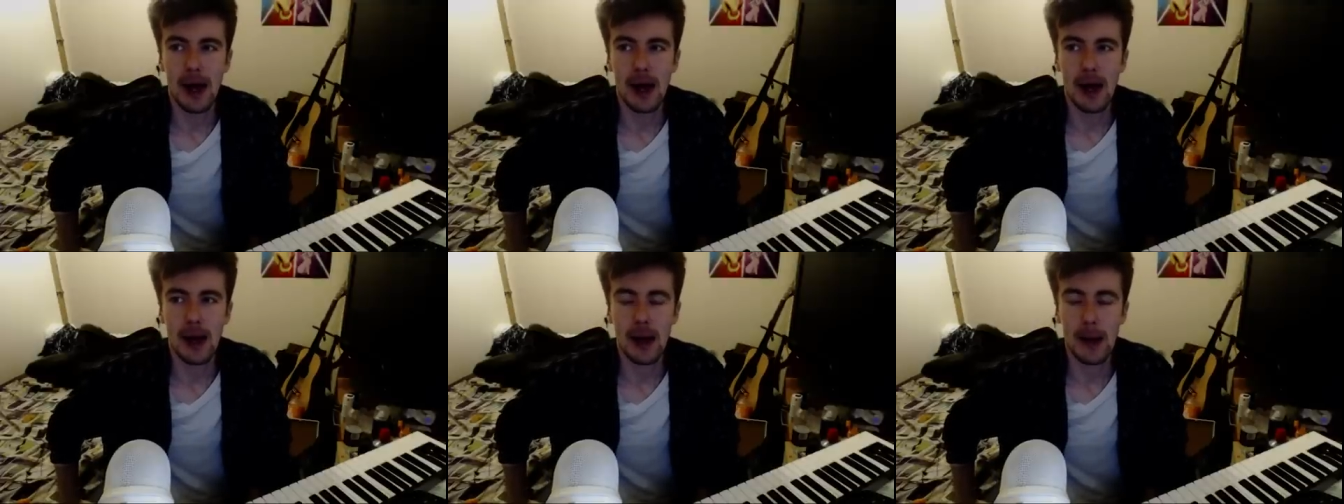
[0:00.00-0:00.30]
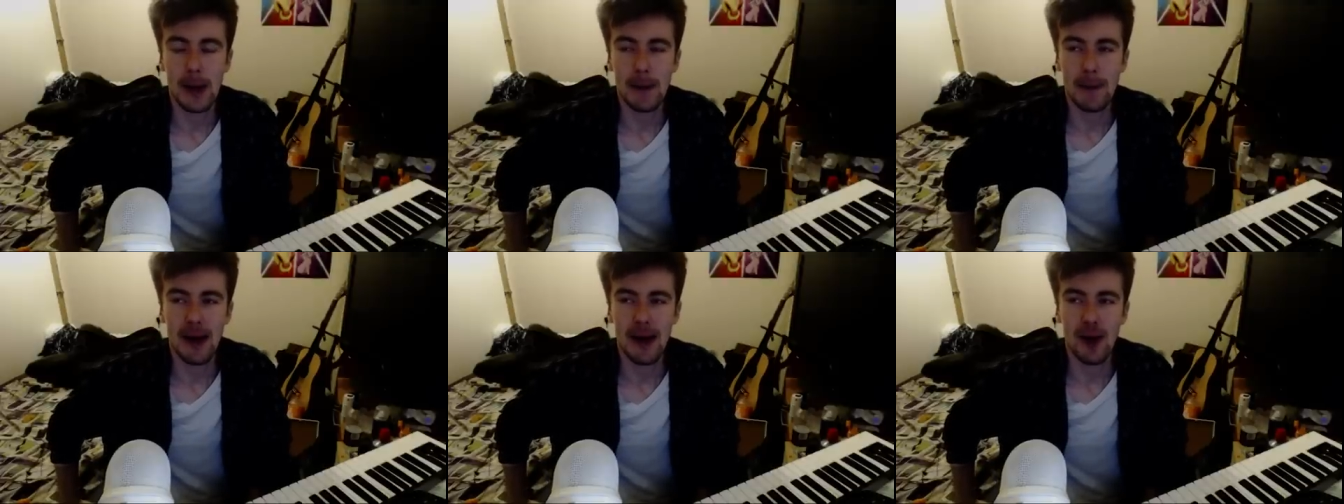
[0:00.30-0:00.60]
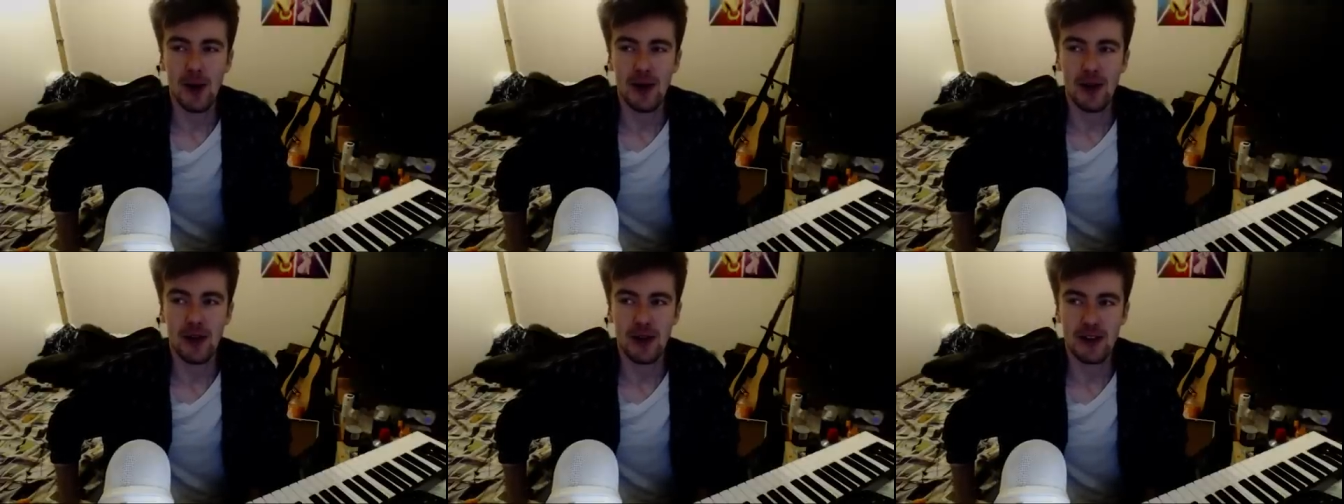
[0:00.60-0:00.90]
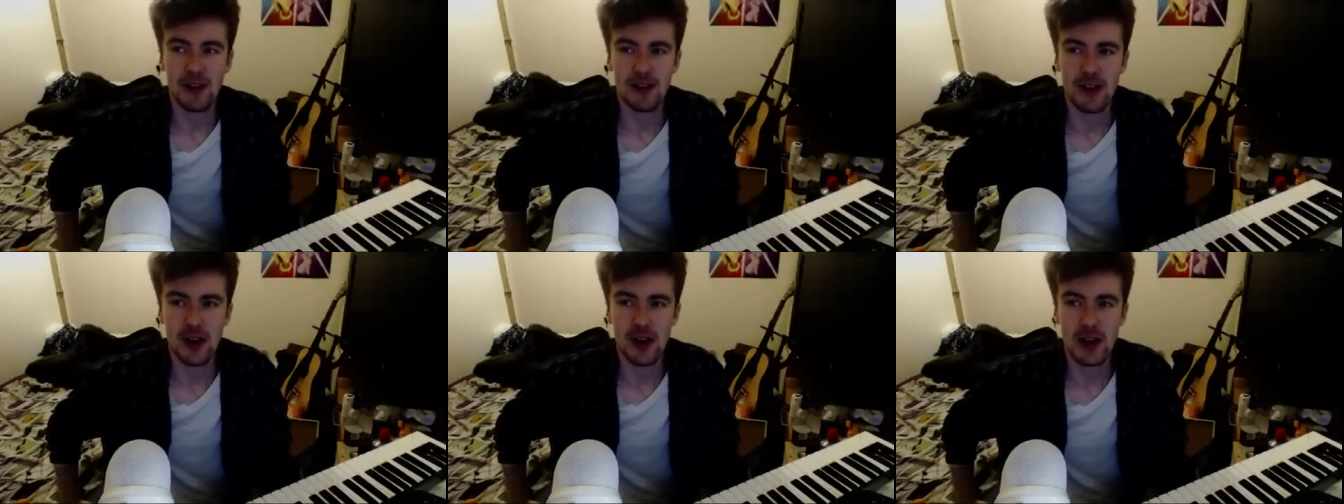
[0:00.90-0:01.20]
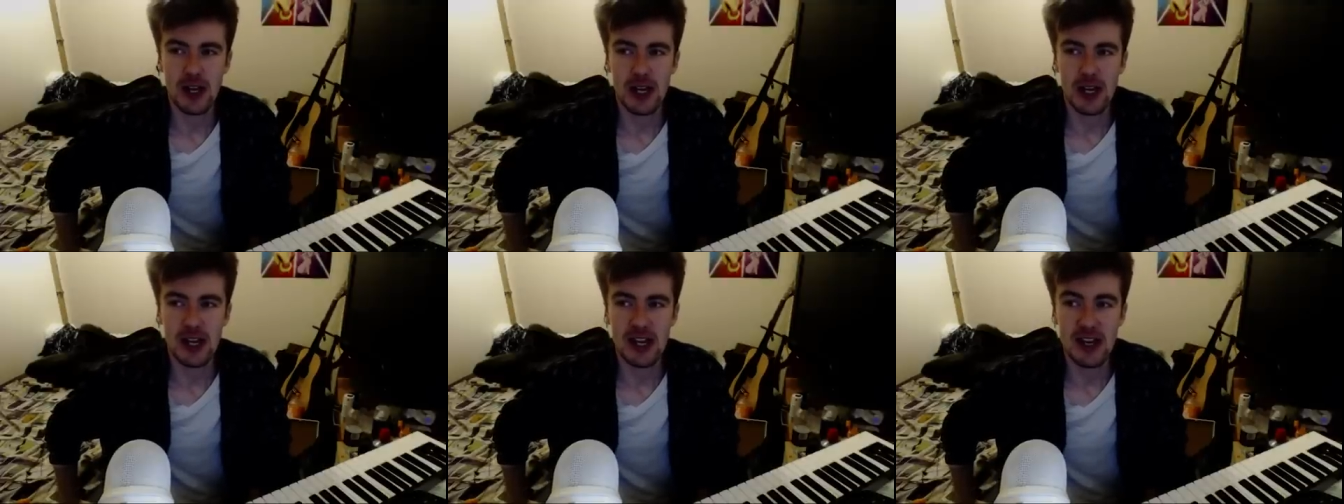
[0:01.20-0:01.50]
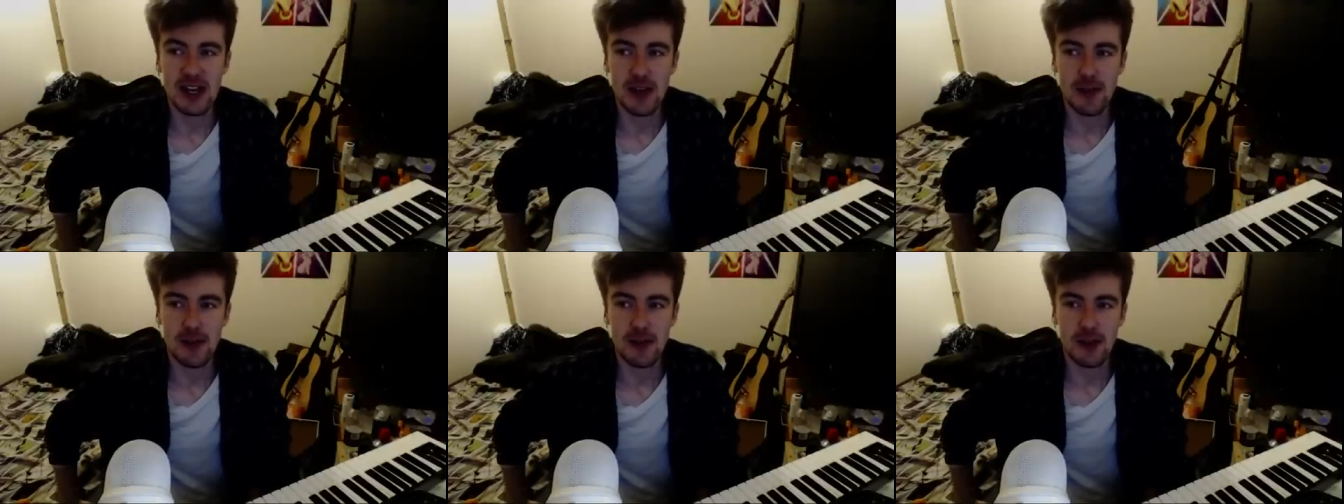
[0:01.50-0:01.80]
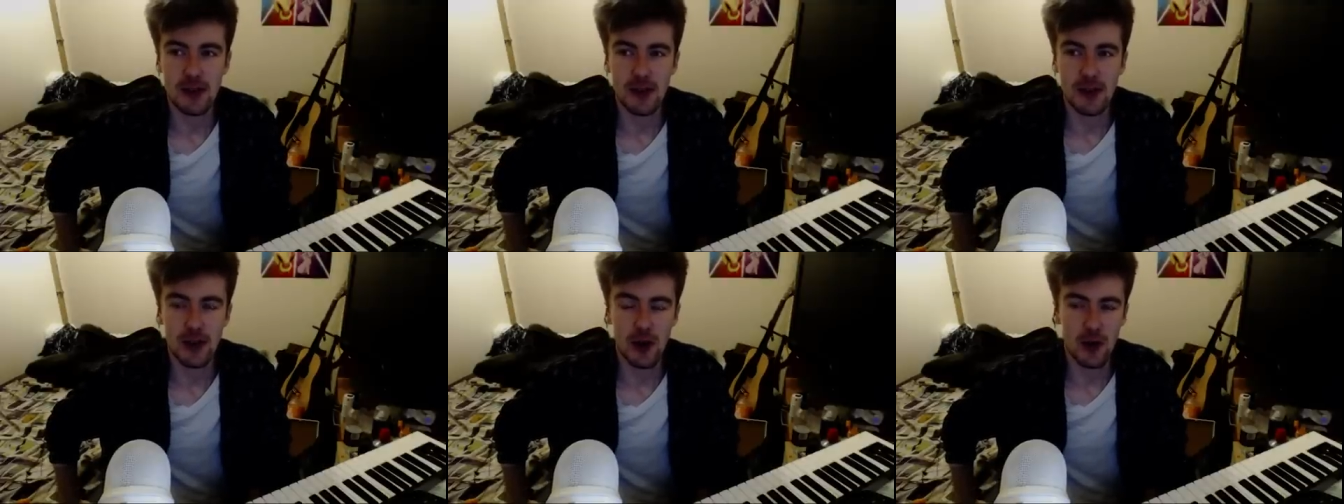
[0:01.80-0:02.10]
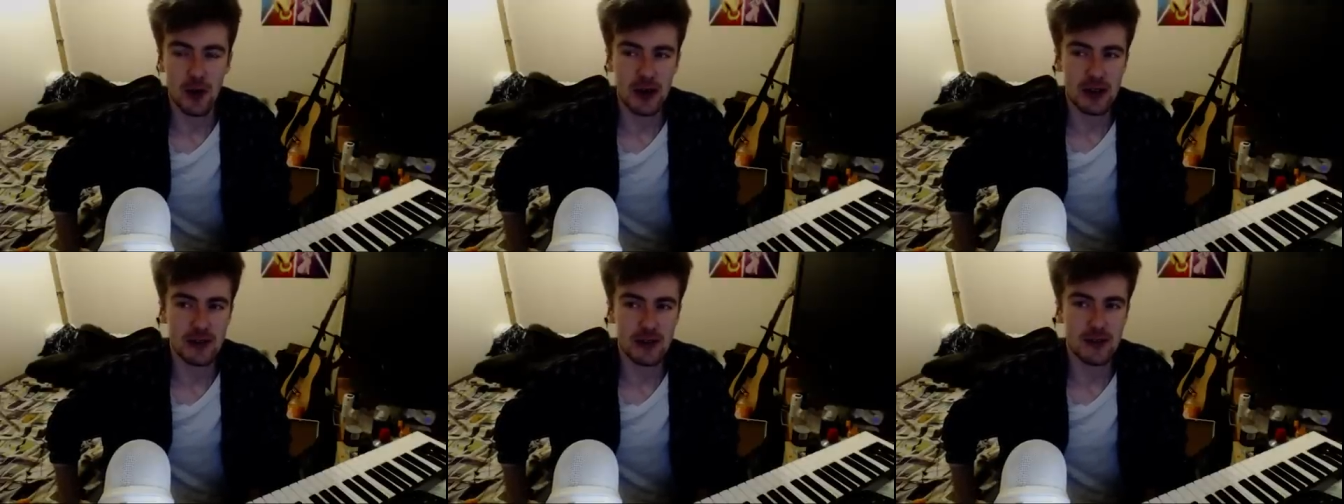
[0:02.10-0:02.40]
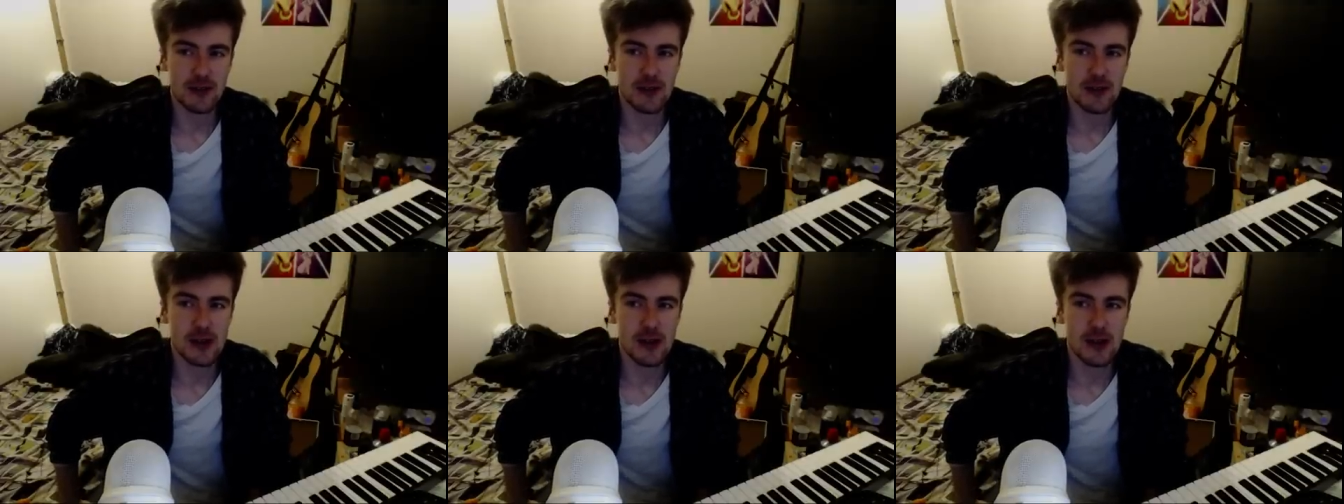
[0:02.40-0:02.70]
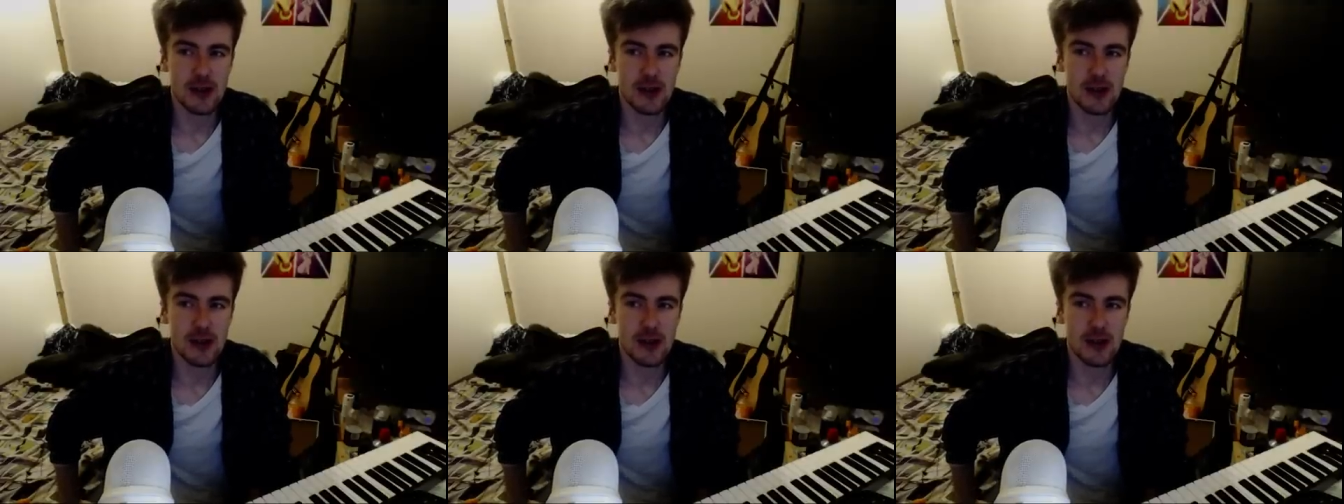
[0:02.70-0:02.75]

However, it's very easy to notice